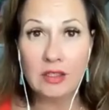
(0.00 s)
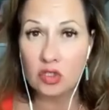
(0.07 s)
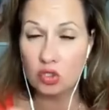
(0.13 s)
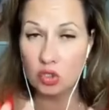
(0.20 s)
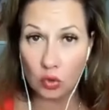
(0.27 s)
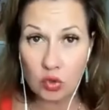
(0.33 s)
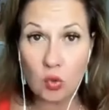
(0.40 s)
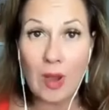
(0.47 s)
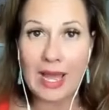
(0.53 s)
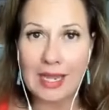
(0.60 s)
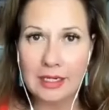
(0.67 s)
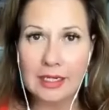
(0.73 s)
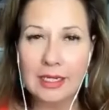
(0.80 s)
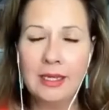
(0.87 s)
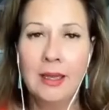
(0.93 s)
There's no
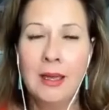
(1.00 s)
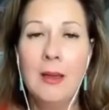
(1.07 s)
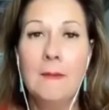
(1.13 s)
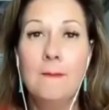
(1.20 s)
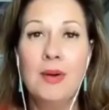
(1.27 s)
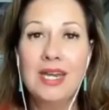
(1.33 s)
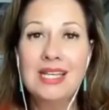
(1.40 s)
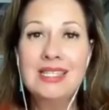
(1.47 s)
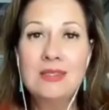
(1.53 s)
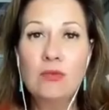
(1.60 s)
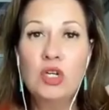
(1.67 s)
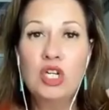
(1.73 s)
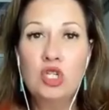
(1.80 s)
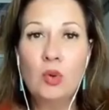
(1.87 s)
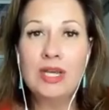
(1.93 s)
duality, but
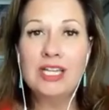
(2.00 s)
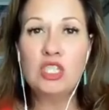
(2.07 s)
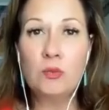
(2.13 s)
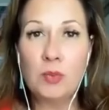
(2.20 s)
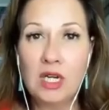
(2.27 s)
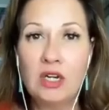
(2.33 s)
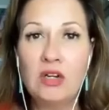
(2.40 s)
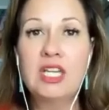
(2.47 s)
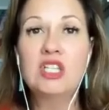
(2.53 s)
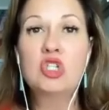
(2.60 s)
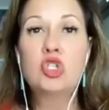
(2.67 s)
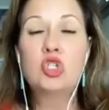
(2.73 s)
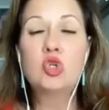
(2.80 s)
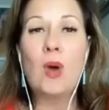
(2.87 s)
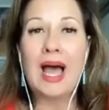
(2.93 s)
we do
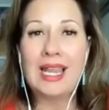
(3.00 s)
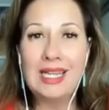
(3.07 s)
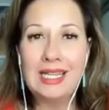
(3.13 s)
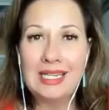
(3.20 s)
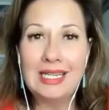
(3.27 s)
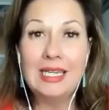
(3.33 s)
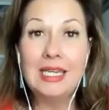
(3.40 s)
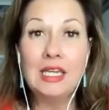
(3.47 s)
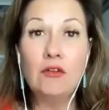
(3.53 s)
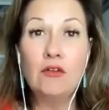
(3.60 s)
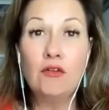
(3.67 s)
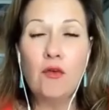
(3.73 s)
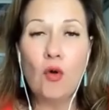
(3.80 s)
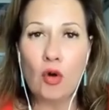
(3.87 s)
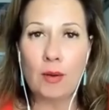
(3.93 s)
experience duality in
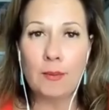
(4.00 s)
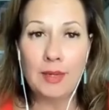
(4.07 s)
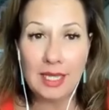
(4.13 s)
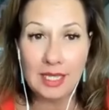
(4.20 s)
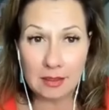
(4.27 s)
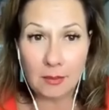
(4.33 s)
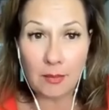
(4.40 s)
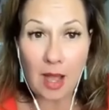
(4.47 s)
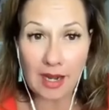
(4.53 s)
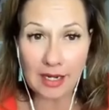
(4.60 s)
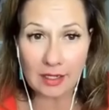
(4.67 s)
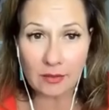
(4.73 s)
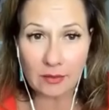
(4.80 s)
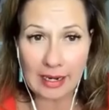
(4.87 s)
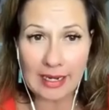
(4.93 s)
form in the
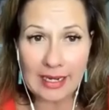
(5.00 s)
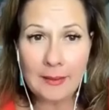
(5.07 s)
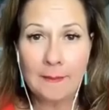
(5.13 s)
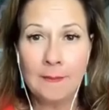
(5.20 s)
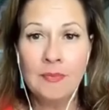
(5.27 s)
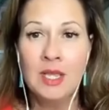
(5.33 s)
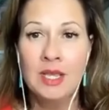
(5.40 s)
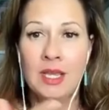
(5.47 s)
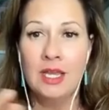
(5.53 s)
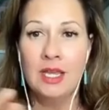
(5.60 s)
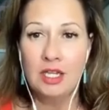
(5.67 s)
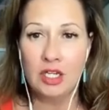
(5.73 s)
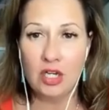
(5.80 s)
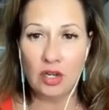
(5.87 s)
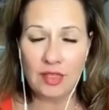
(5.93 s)
body, right?
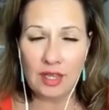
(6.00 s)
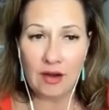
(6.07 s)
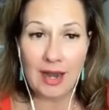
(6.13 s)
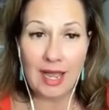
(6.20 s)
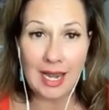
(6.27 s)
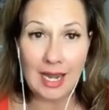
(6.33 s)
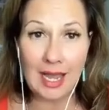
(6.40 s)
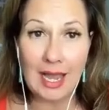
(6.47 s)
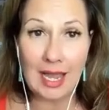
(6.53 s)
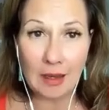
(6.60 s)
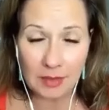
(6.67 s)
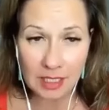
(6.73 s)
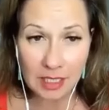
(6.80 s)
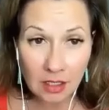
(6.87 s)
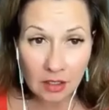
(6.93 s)
You're there, Anna.
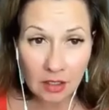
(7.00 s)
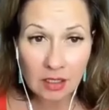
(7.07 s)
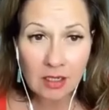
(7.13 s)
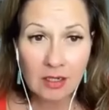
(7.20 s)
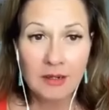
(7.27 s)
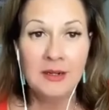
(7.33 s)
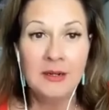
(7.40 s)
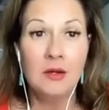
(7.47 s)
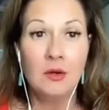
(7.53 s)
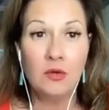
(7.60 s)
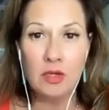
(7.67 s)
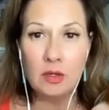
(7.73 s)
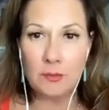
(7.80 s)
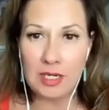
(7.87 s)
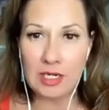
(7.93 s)
I'm here.
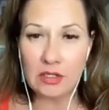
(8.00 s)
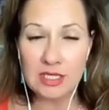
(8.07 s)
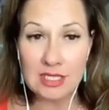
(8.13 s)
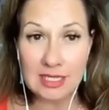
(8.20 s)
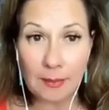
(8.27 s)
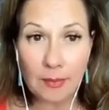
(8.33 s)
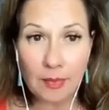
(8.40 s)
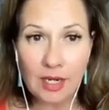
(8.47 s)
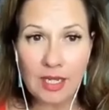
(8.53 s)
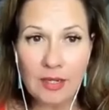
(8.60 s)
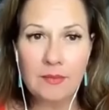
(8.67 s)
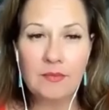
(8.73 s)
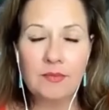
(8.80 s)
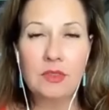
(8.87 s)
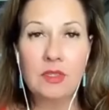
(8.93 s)
We appear
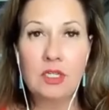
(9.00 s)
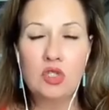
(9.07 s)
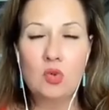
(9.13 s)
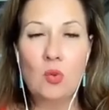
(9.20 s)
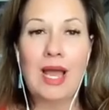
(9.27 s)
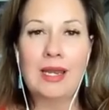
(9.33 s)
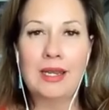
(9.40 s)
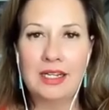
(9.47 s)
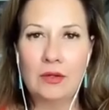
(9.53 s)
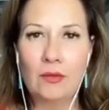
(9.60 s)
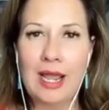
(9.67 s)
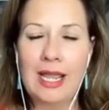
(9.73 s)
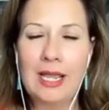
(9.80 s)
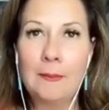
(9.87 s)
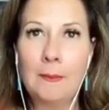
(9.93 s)
separate. The duality,
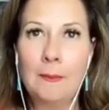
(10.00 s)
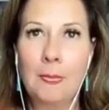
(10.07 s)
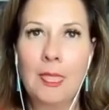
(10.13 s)
right?